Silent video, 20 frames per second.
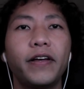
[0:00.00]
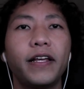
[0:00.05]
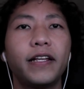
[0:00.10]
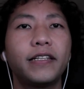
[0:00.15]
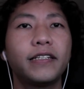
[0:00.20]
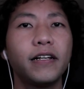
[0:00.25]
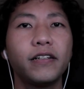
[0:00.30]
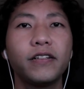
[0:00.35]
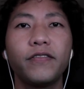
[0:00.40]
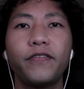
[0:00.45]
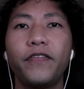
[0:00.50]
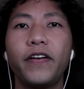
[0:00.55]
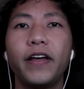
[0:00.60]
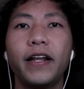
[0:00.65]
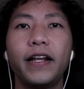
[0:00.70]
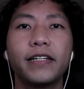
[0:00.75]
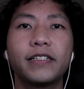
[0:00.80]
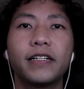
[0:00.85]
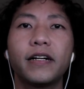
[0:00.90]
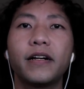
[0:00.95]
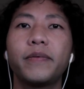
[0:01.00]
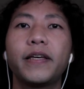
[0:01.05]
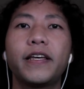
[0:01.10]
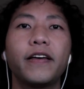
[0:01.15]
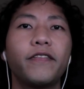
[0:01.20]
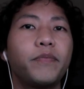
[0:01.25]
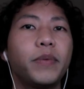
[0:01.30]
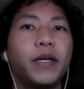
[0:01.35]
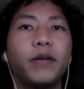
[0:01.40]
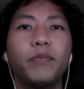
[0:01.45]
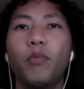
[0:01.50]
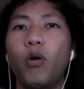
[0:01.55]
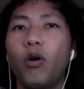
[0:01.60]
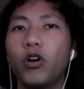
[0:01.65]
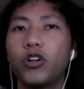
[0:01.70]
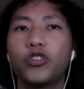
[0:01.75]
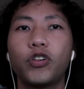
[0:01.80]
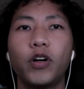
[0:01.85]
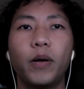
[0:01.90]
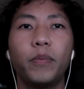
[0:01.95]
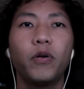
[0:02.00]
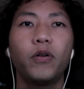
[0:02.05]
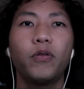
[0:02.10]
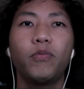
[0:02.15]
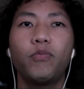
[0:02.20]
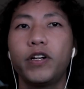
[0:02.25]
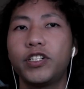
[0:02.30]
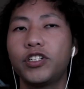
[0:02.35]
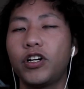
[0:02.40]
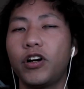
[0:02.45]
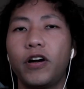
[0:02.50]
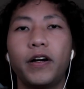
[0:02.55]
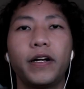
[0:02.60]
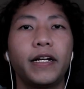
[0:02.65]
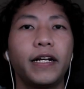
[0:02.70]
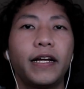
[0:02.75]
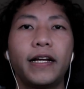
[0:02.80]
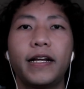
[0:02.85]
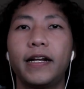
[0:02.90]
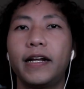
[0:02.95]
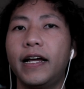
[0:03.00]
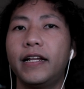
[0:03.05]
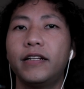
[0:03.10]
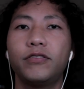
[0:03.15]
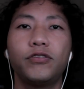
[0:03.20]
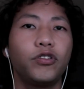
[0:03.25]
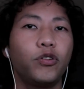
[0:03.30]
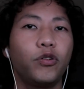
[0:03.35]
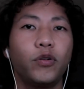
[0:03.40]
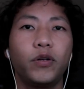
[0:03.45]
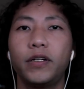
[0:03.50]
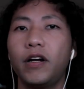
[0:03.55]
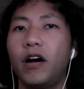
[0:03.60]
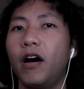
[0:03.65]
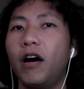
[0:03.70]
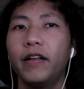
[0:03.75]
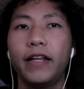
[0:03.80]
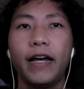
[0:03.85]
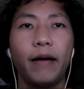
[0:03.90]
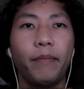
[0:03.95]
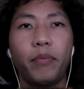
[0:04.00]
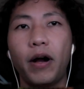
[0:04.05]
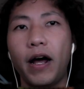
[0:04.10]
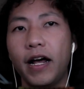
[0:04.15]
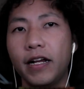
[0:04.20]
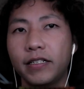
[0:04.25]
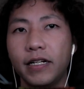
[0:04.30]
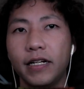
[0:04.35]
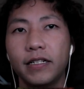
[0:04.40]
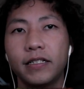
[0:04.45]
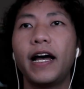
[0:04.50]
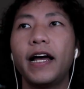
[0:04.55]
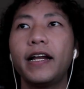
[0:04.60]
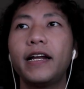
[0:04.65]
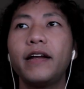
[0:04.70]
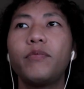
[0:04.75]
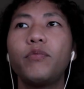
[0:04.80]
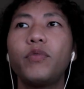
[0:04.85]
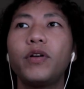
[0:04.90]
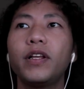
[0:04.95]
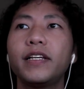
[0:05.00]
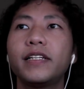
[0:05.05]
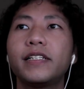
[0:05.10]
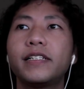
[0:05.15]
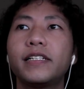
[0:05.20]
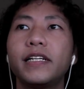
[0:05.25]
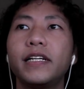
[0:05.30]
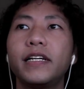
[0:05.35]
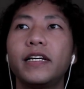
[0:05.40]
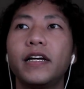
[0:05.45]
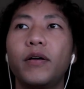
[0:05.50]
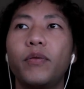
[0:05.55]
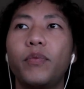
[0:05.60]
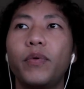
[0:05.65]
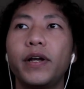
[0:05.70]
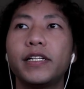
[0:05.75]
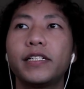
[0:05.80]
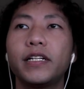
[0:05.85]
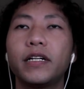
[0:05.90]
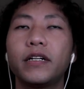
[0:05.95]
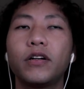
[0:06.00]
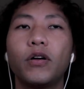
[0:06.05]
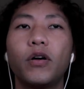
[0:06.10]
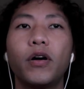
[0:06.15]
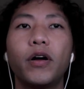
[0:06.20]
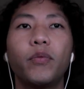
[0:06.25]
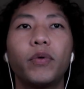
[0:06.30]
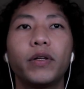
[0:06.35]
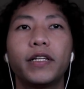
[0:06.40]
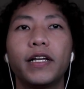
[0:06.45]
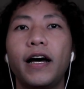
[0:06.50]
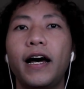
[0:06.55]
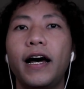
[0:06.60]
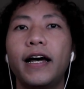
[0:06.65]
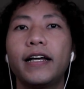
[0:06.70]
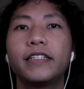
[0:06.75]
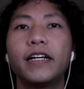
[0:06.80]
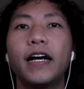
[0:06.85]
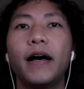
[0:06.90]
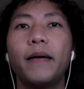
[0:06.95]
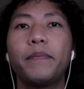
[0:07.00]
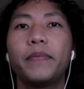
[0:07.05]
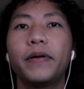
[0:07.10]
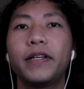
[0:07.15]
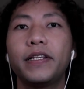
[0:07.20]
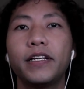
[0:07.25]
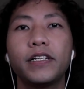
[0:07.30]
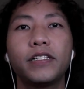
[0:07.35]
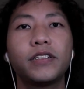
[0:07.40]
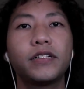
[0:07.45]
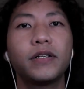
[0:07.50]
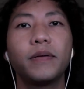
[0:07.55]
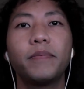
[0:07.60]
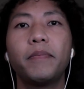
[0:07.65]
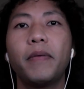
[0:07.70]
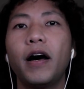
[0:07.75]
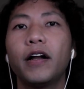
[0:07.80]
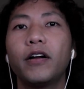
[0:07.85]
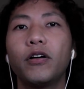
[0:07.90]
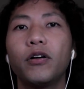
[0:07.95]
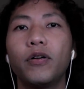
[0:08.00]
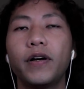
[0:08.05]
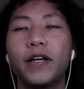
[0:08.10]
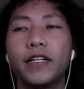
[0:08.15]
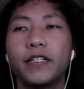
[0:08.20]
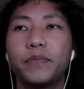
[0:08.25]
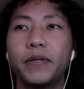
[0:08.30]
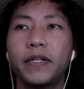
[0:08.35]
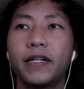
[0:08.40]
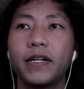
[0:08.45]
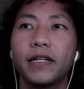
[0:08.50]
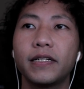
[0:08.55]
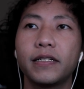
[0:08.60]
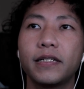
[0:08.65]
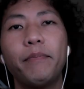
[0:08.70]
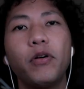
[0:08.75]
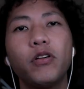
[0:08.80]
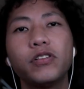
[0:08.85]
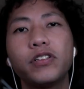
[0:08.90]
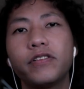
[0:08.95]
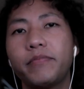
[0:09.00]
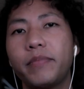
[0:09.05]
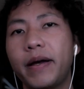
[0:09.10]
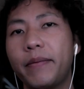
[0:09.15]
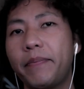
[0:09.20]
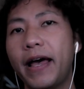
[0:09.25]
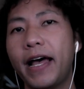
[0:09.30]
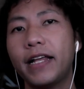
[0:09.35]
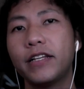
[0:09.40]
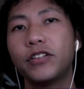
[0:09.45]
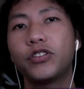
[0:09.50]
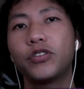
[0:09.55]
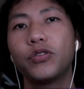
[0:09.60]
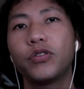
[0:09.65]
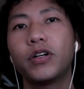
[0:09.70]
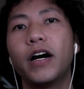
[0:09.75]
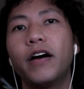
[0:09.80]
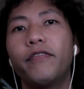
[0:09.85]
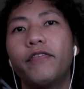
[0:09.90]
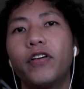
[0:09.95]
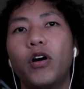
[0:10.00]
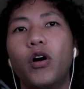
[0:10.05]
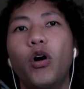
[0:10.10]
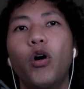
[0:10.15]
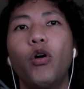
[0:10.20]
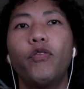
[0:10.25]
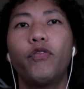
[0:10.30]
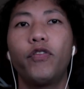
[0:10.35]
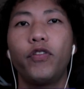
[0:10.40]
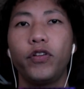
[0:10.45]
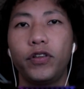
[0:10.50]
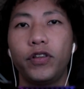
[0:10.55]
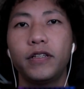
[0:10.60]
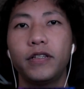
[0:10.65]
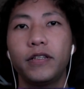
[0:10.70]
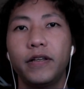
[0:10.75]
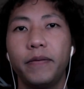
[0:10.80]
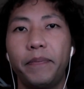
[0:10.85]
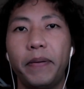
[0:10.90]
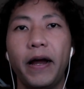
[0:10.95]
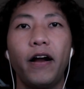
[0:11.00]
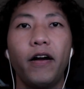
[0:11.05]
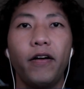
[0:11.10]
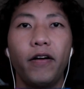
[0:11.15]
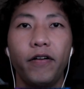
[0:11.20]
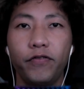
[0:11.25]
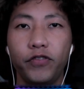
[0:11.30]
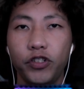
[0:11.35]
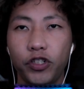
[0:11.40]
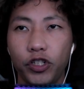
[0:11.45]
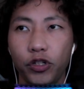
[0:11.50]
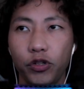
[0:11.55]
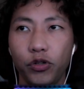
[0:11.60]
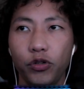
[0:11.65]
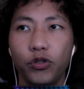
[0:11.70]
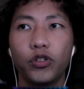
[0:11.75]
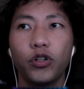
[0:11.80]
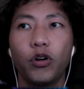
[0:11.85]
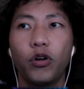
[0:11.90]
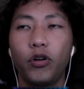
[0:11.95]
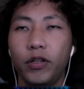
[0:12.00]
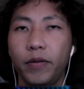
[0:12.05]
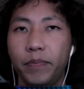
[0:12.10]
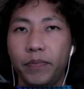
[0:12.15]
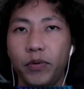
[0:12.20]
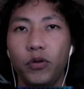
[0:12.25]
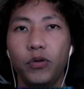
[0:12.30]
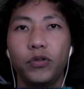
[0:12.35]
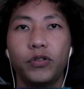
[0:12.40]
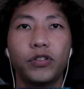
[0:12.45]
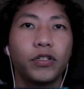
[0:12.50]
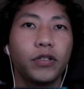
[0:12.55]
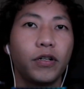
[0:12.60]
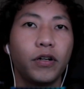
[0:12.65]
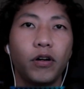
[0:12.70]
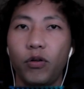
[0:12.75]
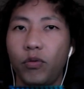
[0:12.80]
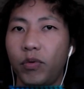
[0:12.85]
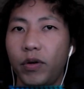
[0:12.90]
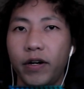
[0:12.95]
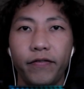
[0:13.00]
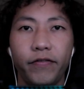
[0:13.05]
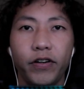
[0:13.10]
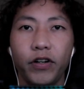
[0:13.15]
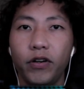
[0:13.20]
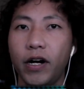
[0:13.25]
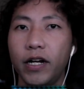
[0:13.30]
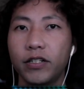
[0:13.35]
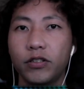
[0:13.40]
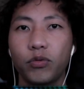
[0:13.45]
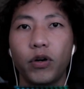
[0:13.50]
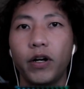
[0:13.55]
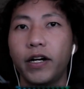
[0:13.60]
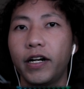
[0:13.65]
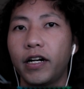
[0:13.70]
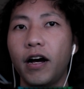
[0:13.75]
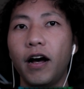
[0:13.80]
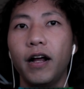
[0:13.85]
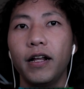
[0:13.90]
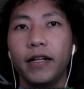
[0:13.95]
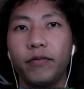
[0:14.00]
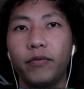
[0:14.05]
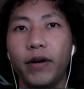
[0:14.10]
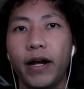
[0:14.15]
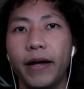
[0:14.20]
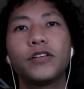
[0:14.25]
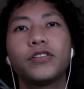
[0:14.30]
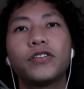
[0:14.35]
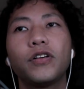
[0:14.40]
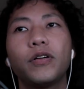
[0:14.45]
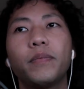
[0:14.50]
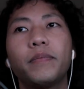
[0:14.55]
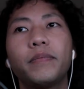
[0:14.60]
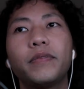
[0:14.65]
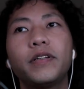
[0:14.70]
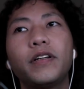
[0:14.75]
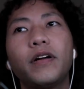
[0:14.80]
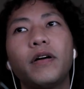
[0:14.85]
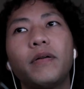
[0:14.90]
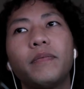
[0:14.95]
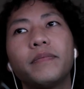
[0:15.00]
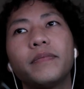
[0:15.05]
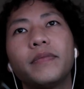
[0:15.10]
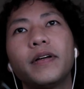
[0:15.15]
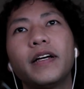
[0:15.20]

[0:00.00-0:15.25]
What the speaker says: it doesn't fit, it's gonna give me more trouble returning it and doing all that process. I didn't really see a reason going with a high top in this model, is because most of my pants do cover over the pair of shoes or the boots or whatever you guys want to call it, right? So, you know,